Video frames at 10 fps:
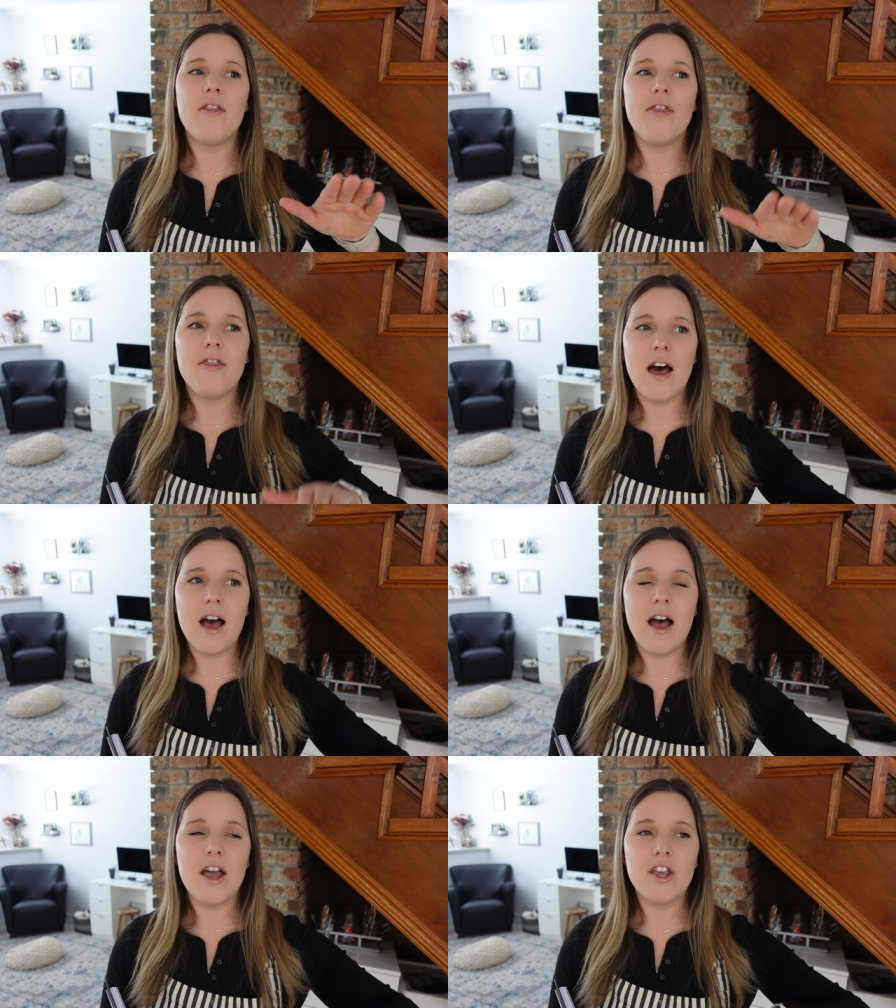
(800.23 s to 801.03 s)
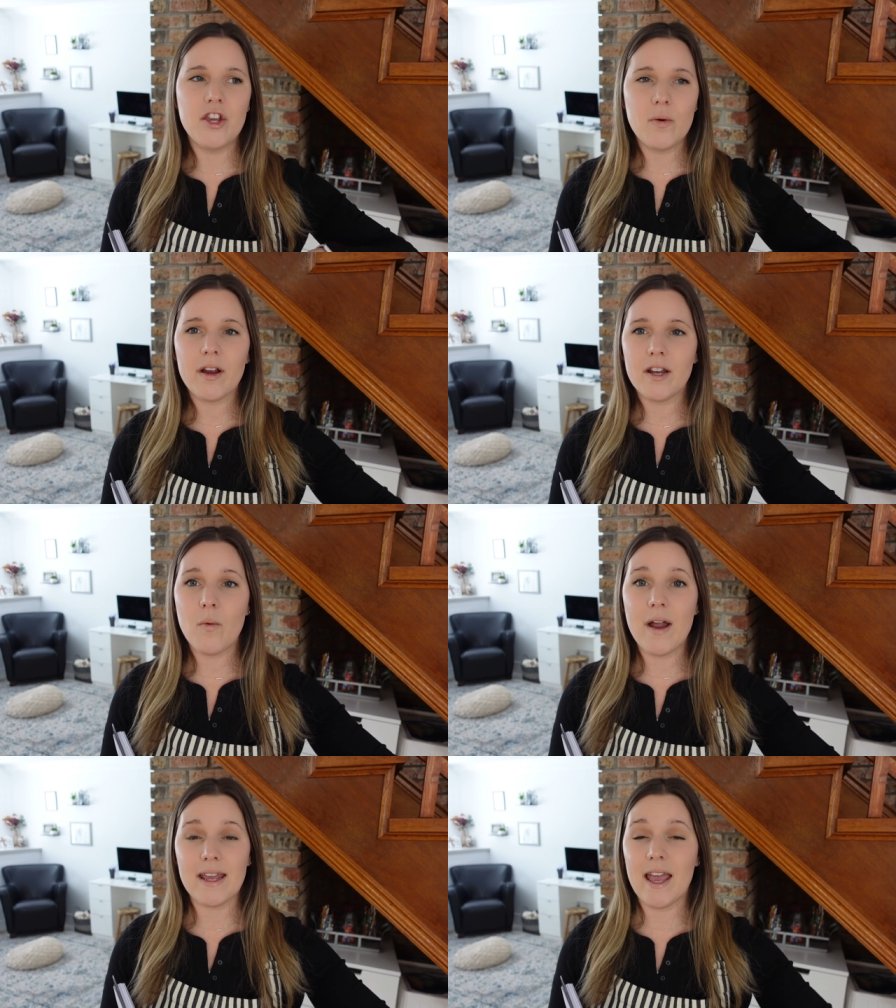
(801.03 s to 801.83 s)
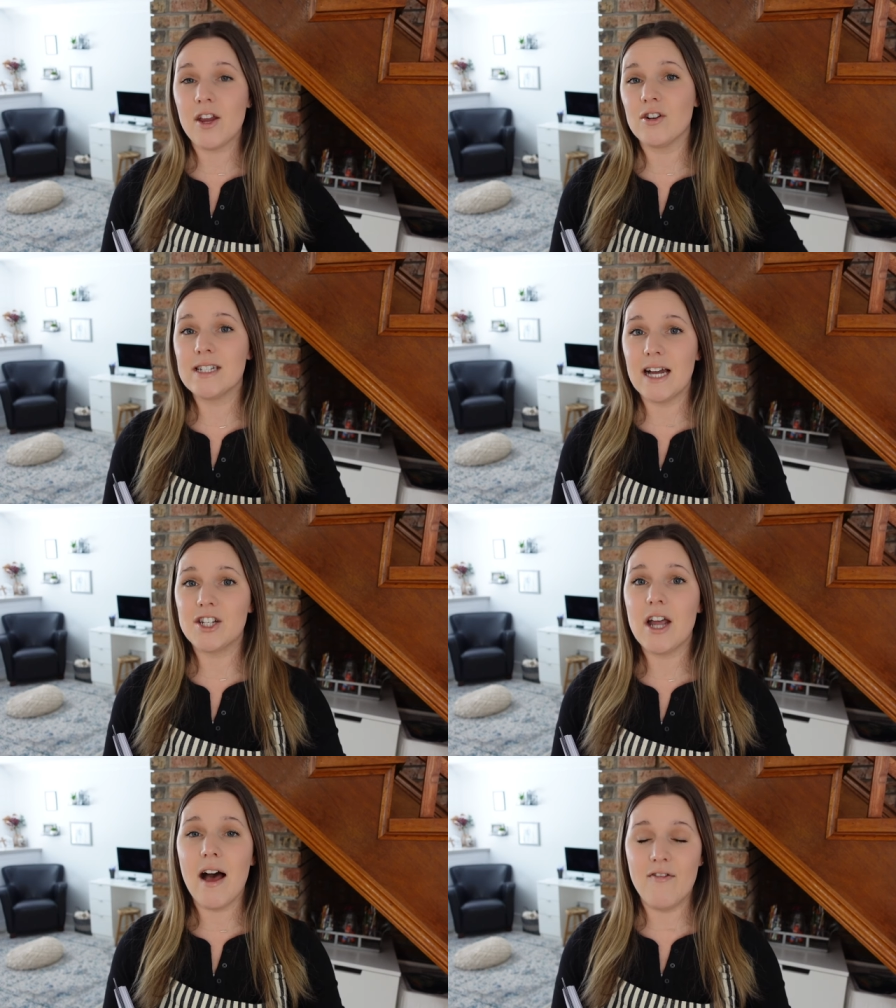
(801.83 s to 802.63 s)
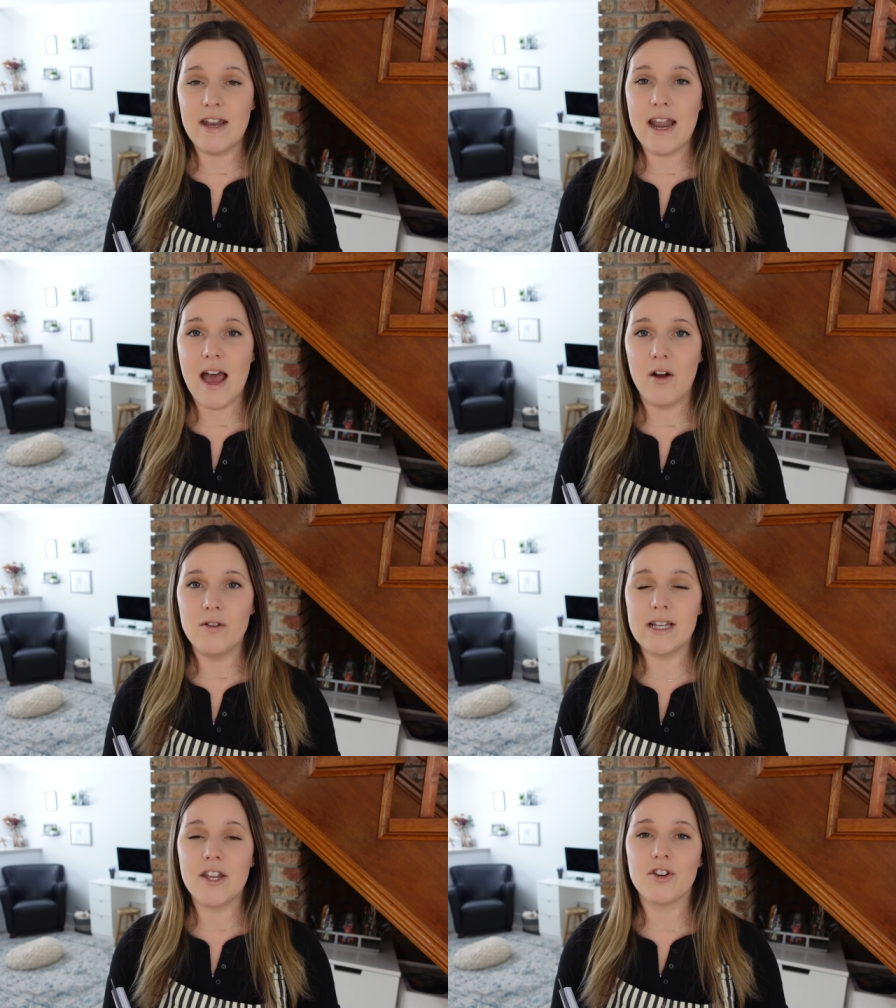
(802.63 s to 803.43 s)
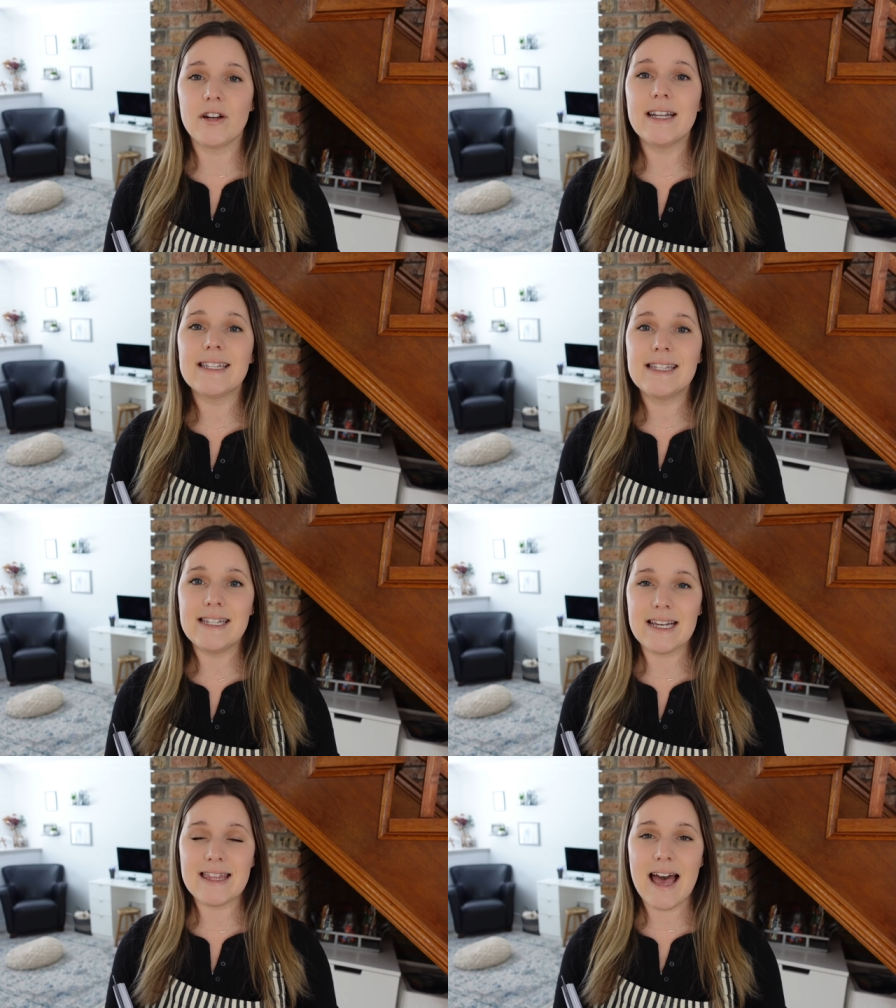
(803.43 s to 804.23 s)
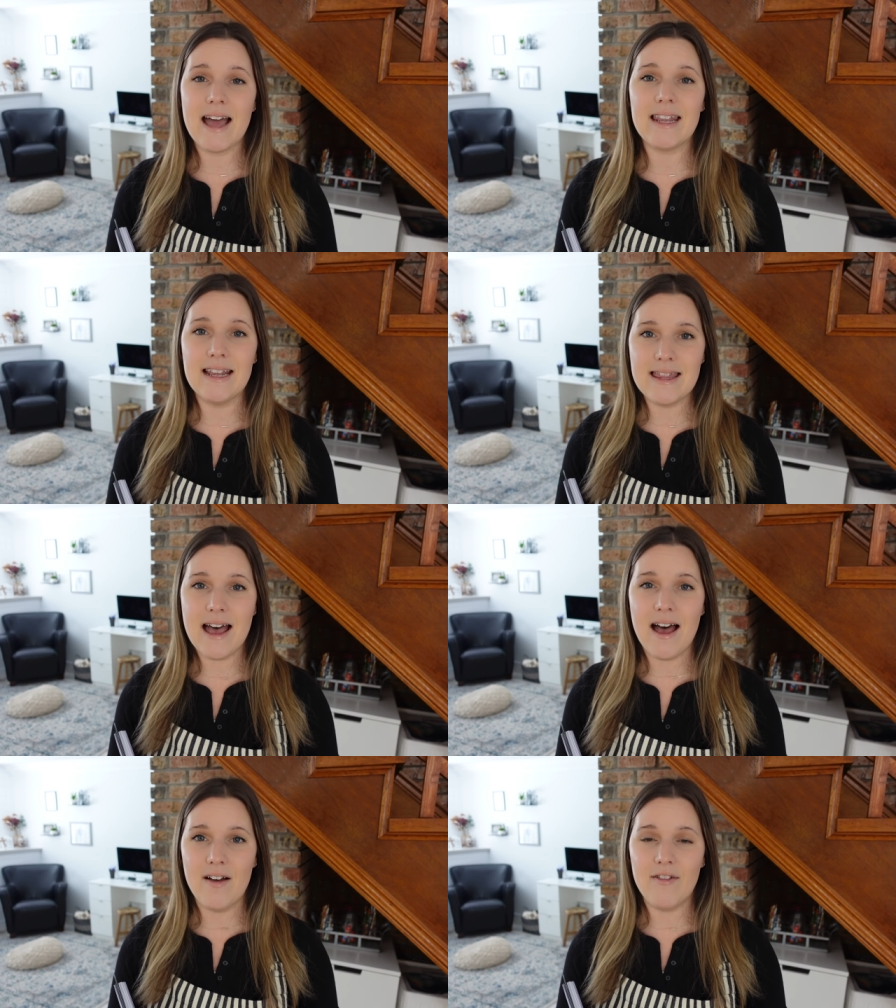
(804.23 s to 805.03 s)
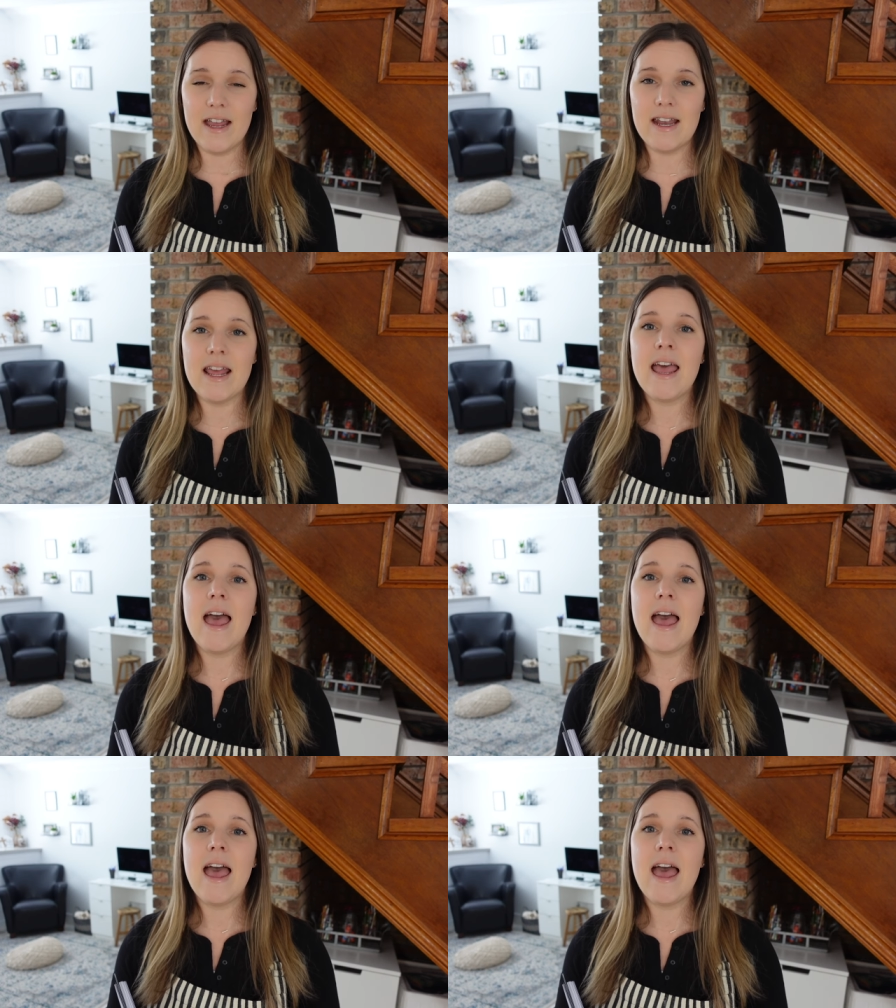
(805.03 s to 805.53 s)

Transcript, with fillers: The You are gonna wanna get your Dutch oven out and you're gonna stick that in the oven